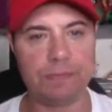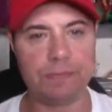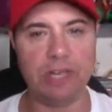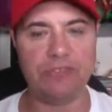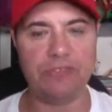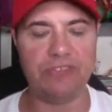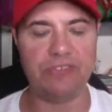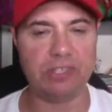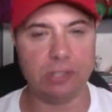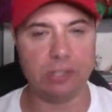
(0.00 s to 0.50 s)

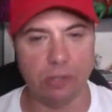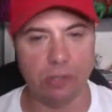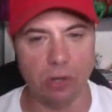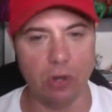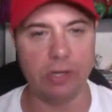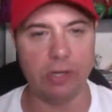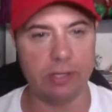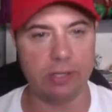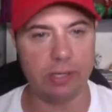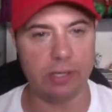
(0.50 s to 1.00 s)
it's
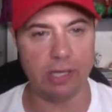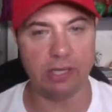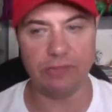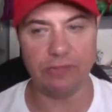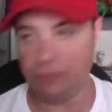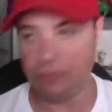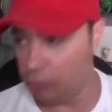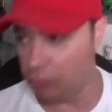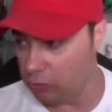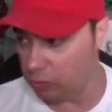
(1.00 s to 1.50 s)
good and if
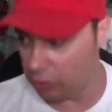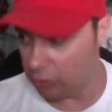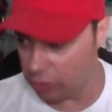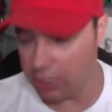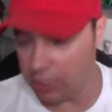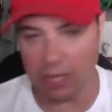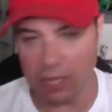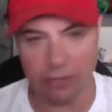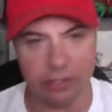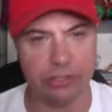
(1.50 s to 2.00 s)
you learn
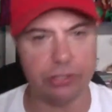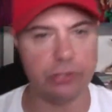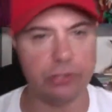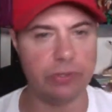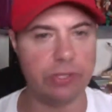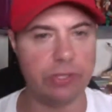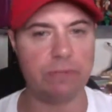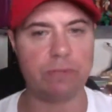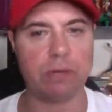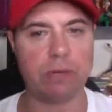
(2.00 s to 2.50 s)
how to do
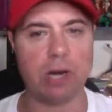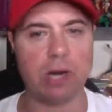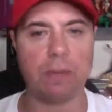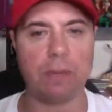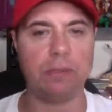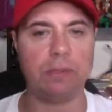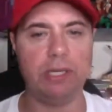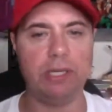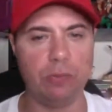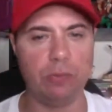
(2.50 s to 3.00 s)
it
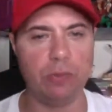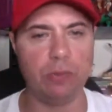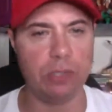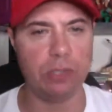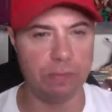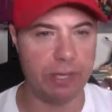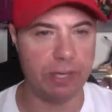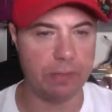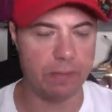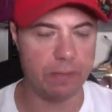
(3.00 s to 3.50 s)
properly, it will
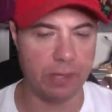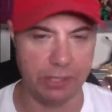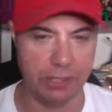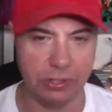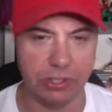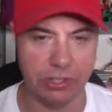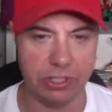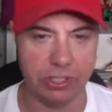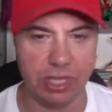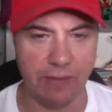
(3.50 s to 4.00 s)
make money. You
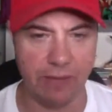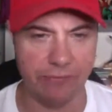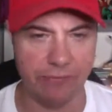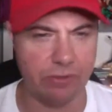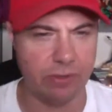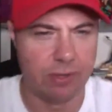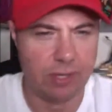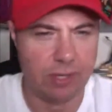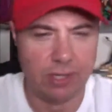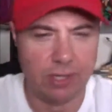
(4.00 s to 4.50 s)
just have
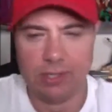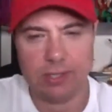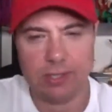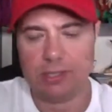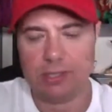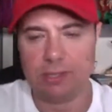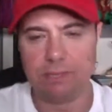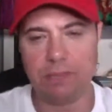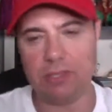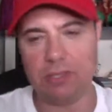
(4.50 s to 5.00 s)
to,
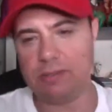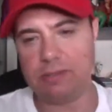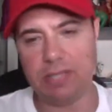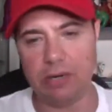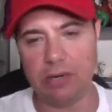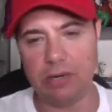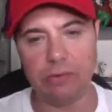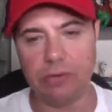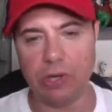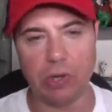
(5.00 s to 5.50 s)
but they
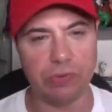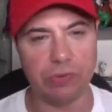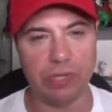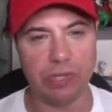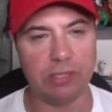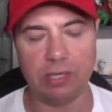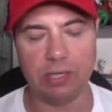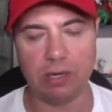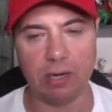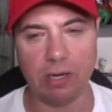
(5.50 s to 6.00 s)
don't know.
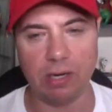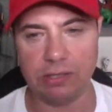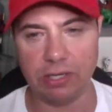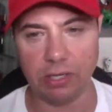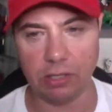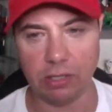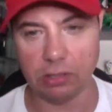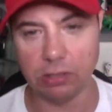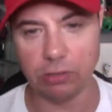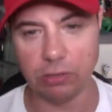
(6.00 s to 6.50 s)
They're
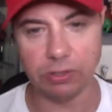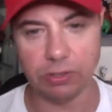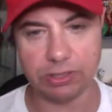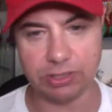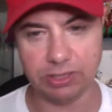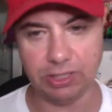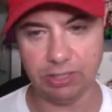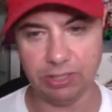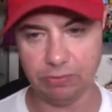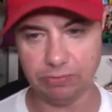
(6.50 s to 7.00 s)
clueless and
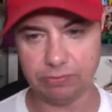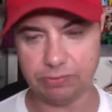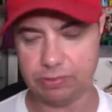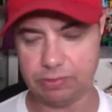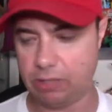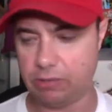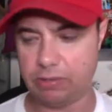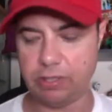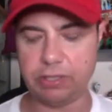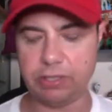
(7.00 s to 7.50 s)
they
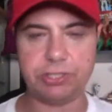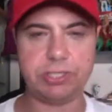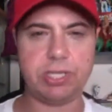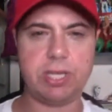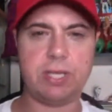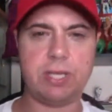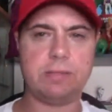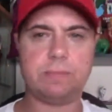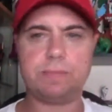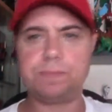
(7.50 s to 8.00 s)
don't
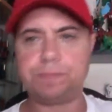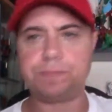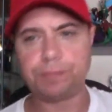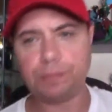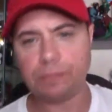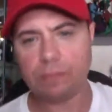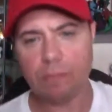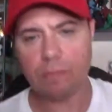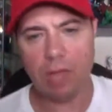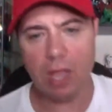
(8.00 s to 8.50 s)
understand.
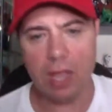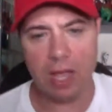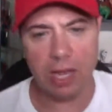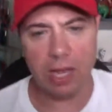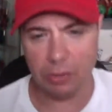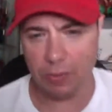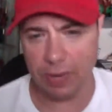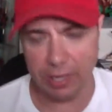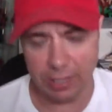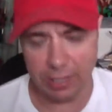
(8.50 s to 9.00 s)

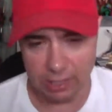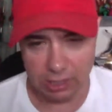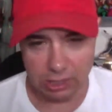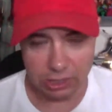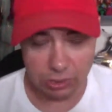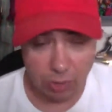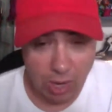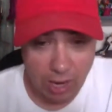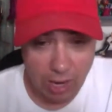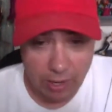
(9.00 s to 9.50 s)
Anyway,
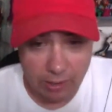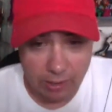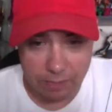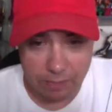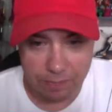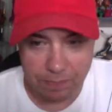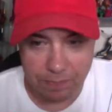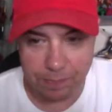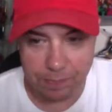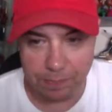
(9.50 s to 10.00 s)
so
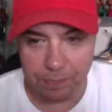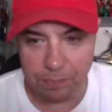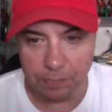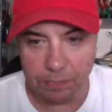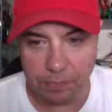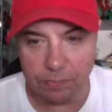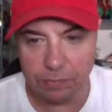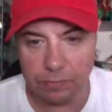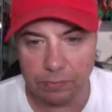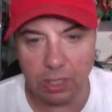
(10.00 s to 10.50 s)

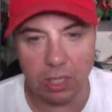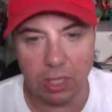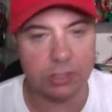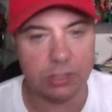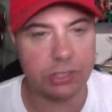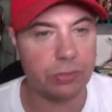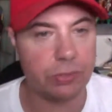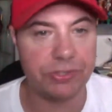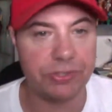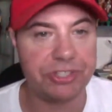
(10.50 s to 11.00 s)
long
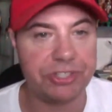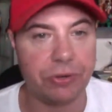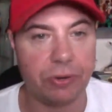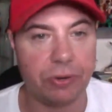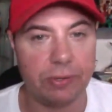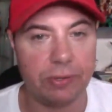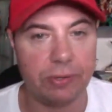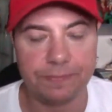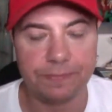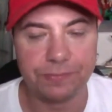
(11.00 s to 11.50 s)
story short
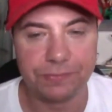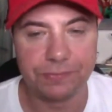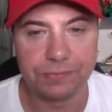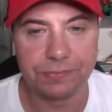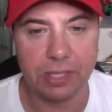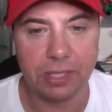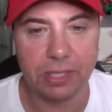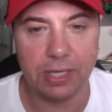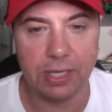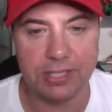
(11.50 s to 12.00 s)

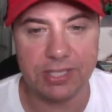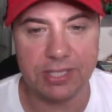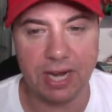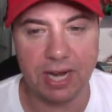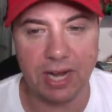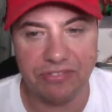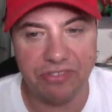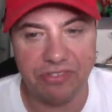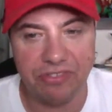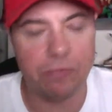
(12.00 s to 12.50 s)
is that I
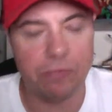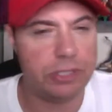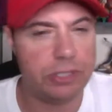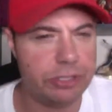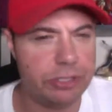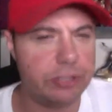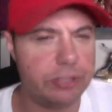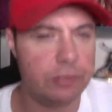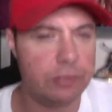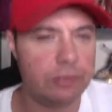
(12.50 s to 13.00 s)
think
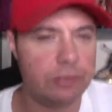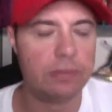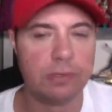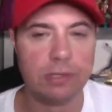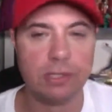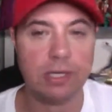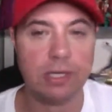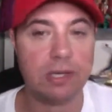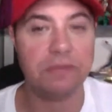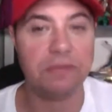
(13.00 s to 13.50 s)

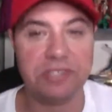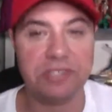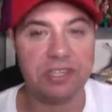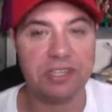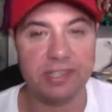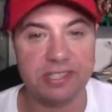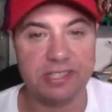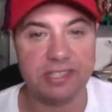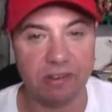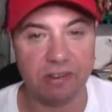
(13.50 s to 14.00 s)
wish I'd
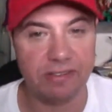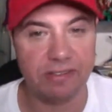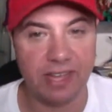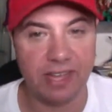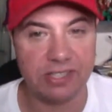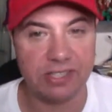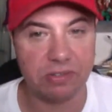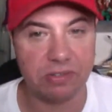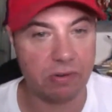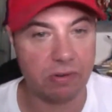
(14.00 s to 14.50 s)
started that
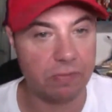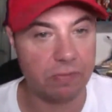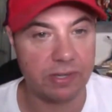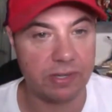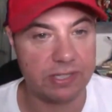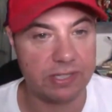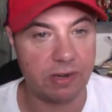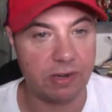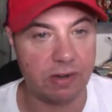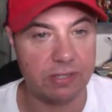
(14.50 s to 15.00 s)
story when I
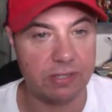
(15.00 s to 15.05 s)
started.